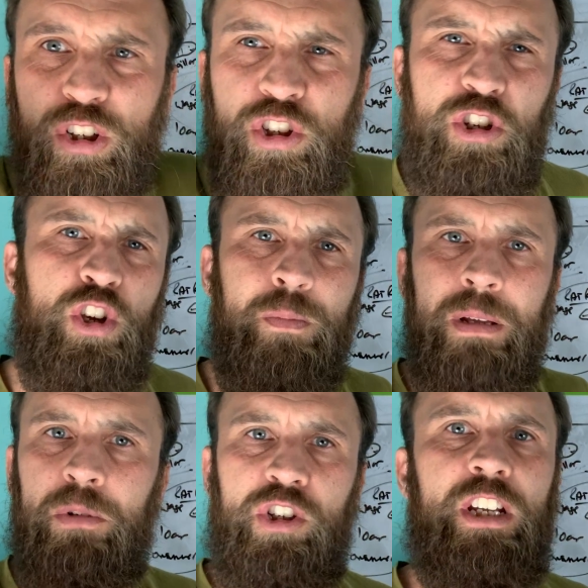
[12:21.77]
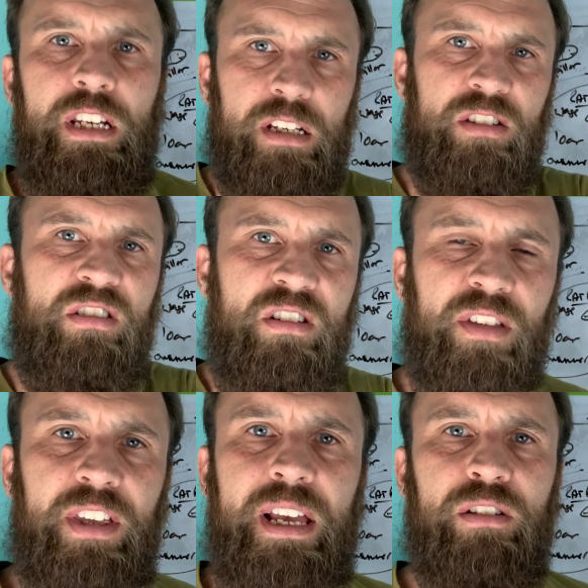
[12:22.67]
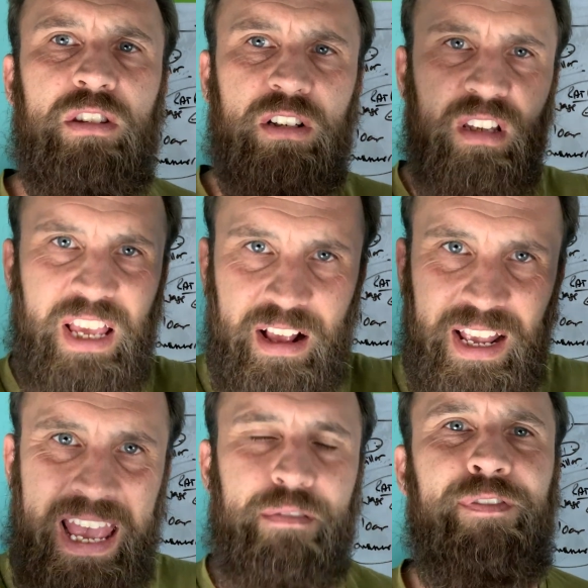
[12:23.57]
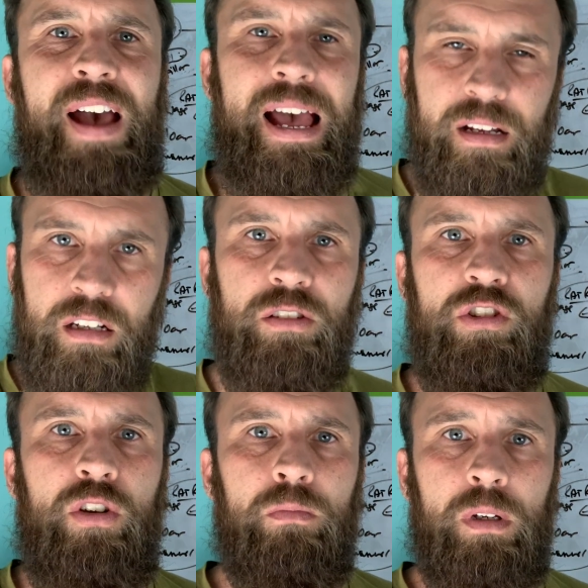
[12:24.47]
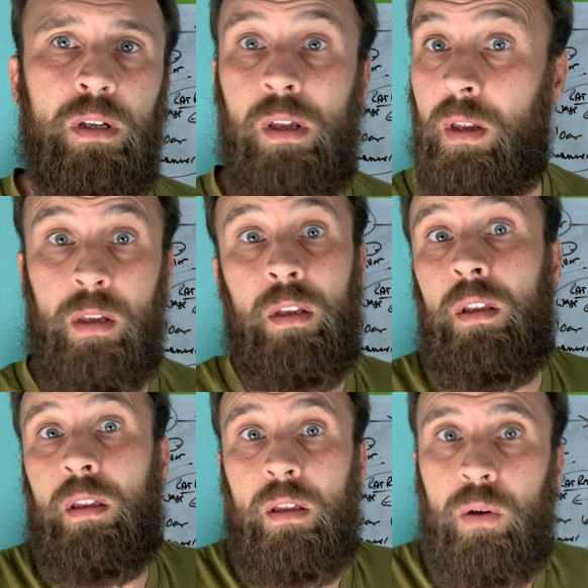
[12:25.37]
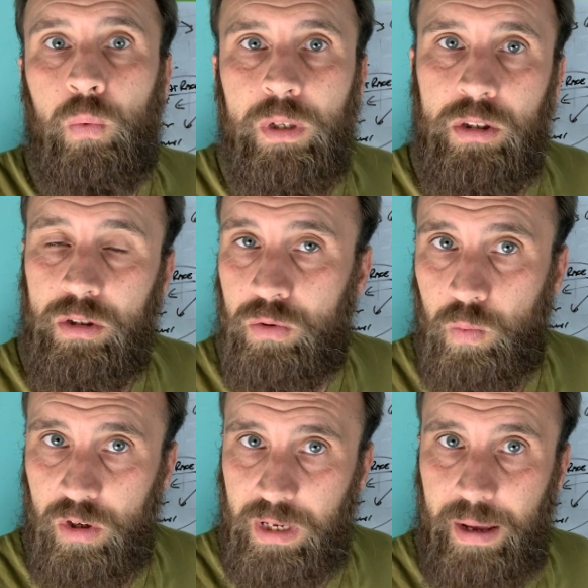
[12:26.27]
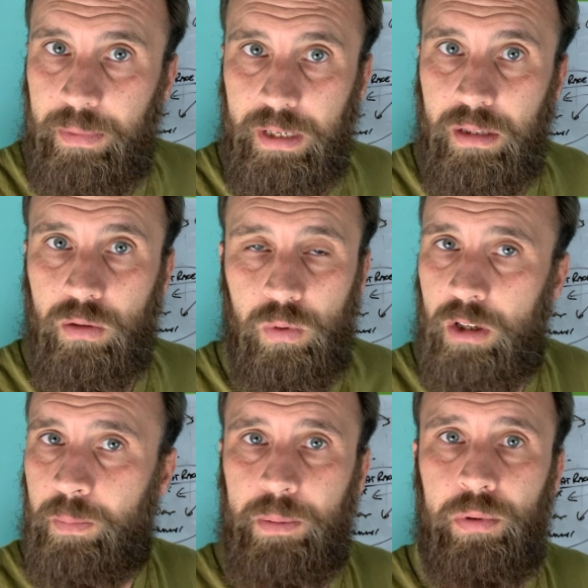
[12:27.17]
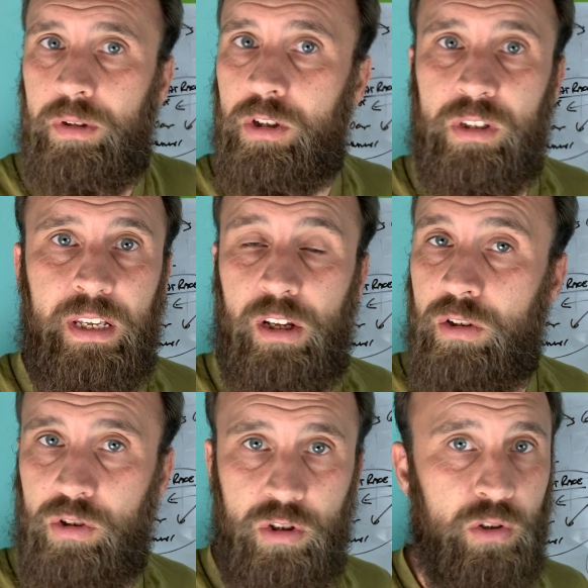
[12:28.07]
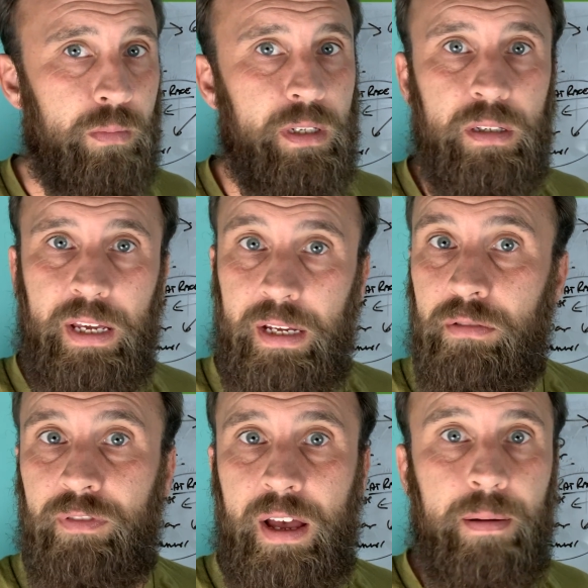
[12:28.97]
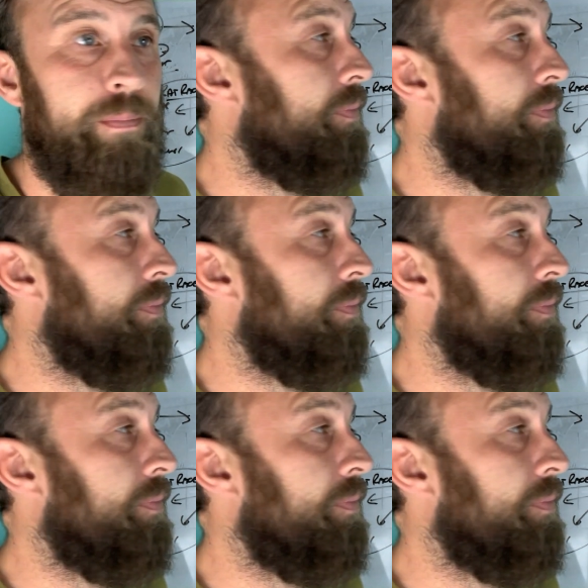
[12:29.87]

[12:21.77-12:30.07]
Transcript: consuming machine. It does nothing else than get fat and consume, which is what's happening in the world. People are just consuming and getting fat.